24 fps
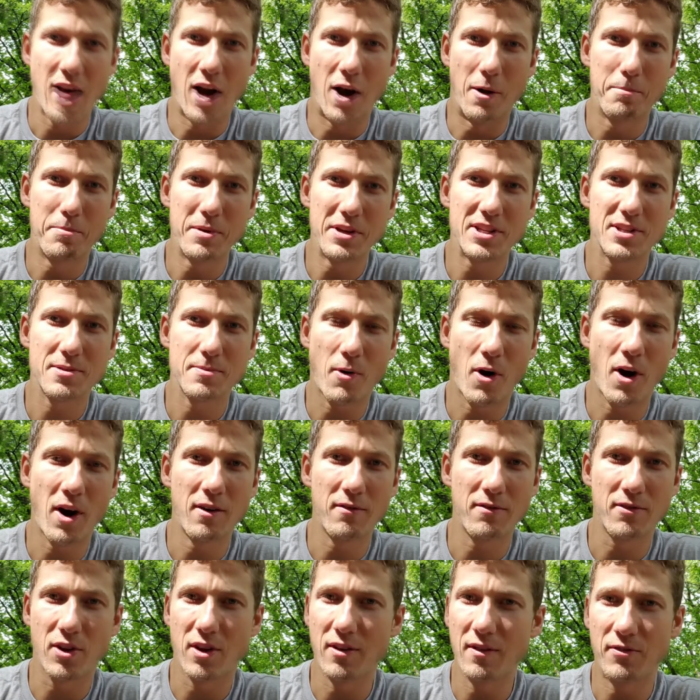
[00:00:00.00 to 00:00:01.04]
Be smart.
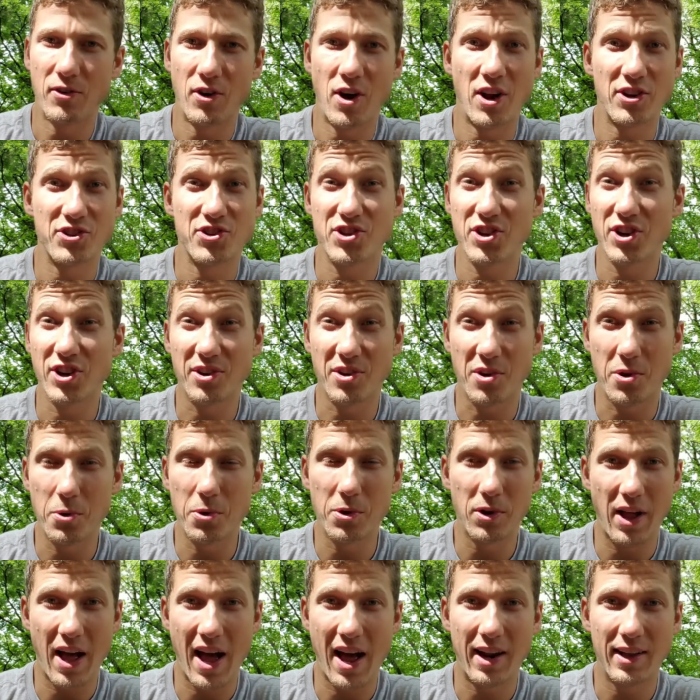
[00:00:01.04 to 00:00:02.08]
If you're not sure,
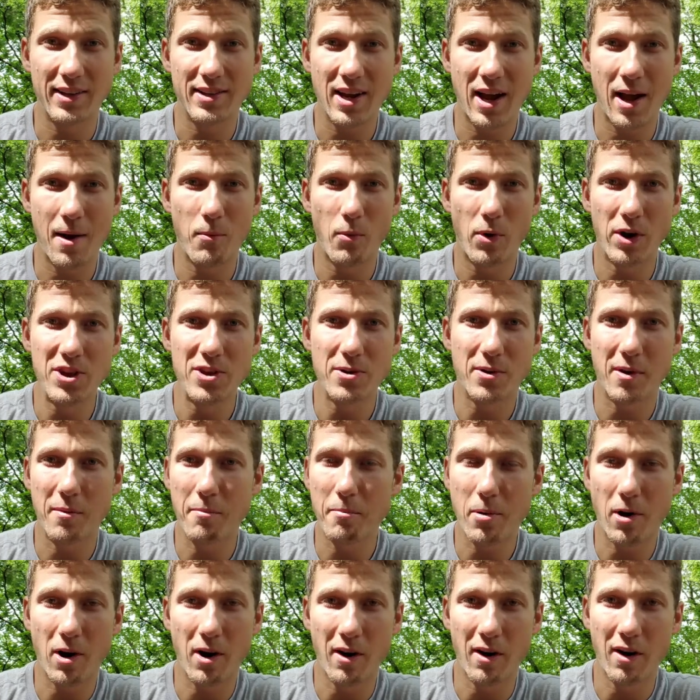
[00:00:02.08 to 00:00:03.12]
Google ahead of time what you can
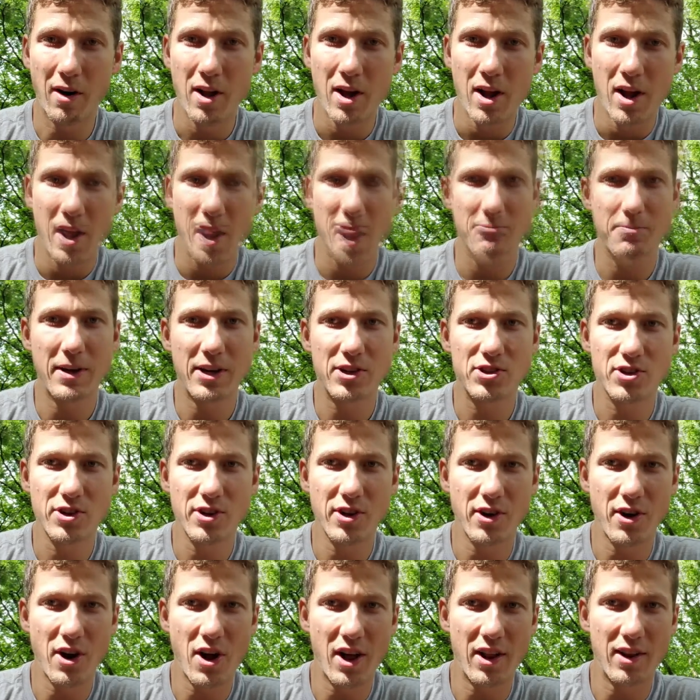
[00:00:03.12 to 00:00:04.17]
burn. So make sure you're
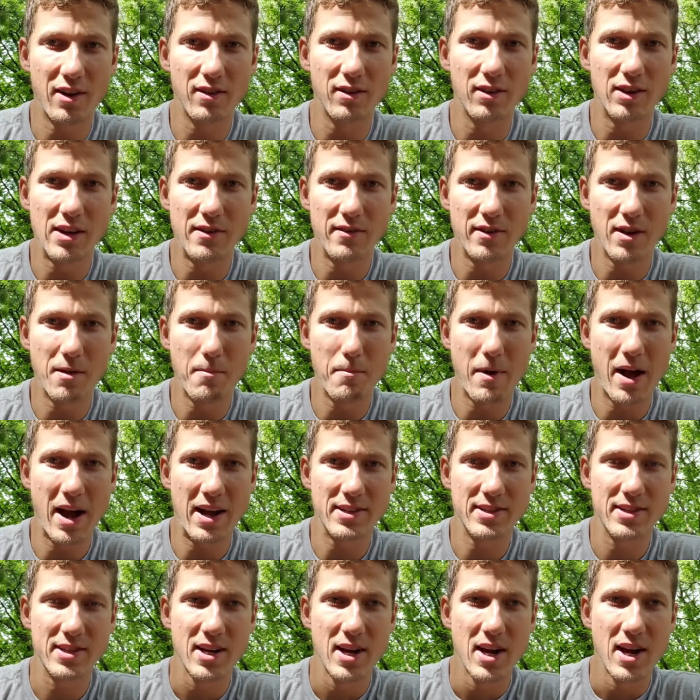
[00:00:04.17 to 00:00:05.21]
not leaving a
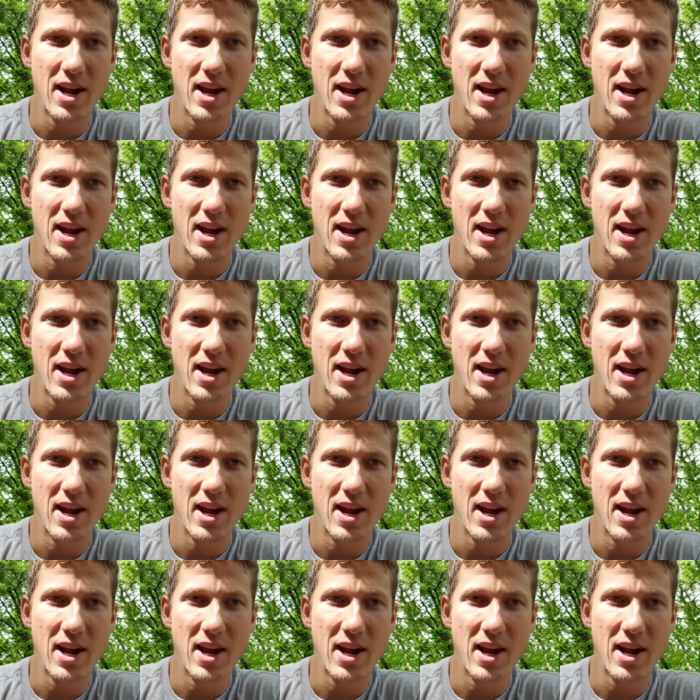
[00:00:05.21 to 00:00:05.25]
mess.